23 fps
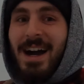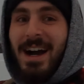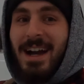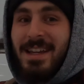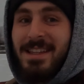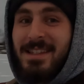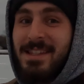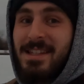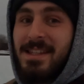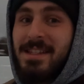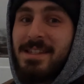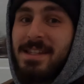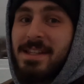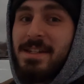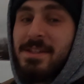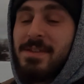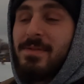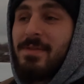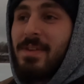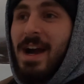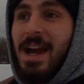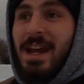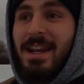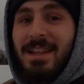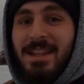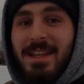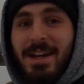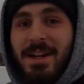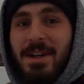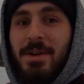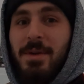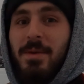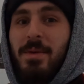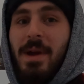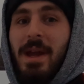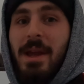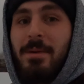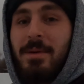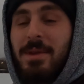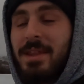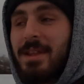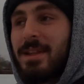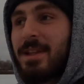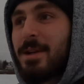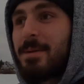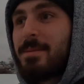Ice season is finally underway
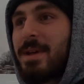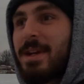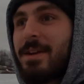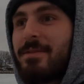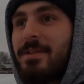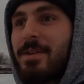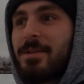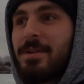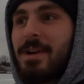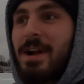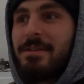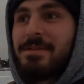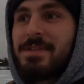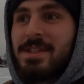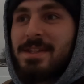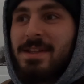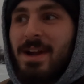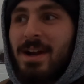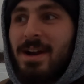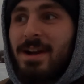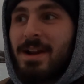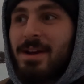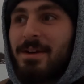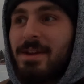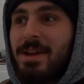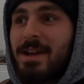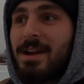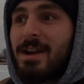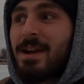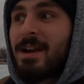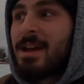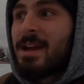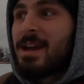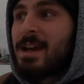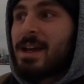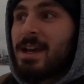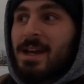with a little bit of a rough start out here.